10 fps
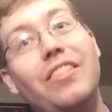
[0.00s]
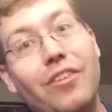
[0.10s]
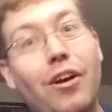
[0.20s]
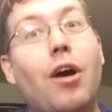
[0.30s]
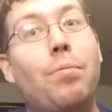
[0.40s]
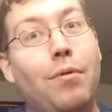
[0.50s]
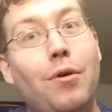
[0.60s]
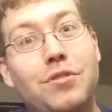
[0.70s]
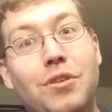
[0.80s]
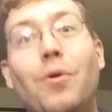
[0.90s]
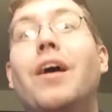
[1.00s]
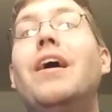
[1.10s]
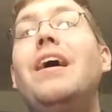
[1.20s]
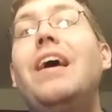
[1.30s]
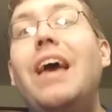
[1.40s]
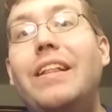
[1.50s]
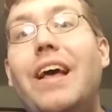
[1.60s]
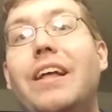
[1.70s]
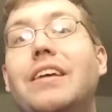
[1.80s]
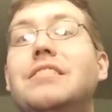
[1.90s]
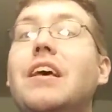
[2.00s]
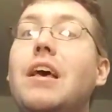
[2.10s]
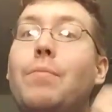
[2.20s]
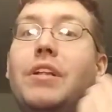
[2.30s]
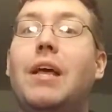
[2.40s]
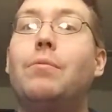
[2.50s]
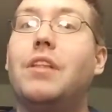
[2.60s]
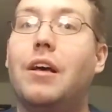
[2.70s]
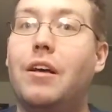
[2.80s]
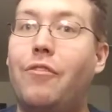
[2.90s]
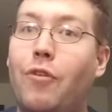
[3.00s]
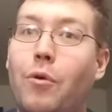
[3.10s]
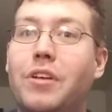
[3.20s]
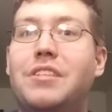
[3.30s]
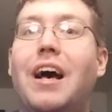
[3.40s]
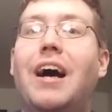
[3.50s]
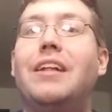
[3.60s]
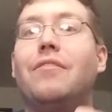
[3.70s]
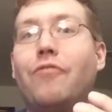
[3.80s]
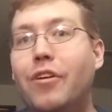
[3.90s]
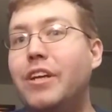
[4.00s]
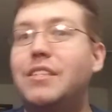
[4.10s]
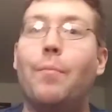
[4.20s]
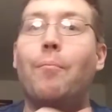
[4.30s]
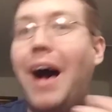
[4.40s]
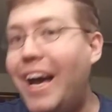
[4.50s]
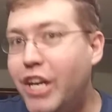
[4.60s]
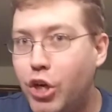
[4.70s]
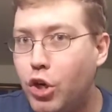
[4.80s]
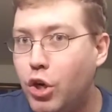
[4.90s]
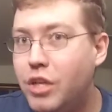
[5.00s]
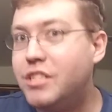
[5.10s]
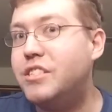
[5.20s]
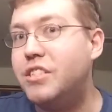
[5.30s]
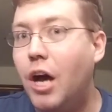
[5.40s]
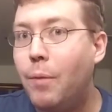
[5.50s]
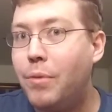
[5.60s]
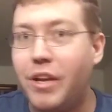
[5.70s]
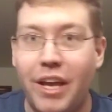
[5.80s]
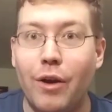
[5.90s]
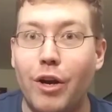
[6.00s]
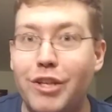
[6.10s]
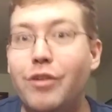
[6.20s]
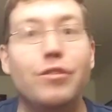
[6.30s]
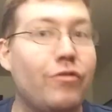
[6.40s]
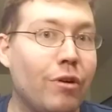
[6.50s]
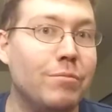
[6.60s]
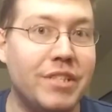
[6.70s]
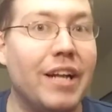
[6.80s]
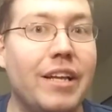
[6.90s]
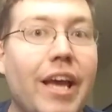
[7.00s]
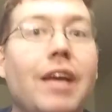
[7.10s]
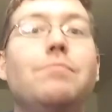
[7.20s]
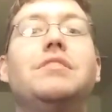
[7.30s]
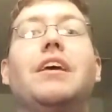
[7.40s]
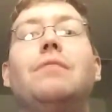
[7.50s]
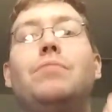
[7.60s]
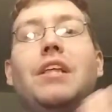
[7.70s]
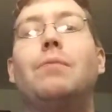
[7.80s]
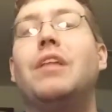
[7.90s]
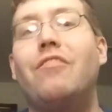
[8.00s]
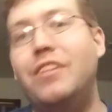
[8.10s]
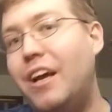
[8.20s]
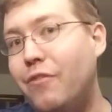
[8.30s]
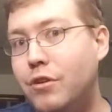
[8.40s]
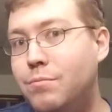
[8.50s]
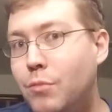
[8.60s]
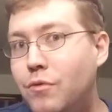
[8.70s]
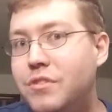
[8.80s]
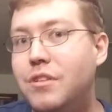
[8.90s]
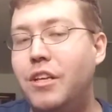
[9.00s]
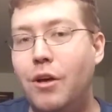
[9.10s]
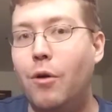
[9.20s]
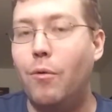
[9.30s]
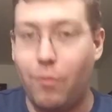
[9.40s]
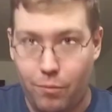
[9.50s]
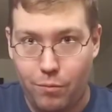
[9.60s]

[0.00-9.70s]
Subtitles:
There are pros to it, and that is being able to focus on various minor sub characters from said games, and being able to have a diverse moves, you know,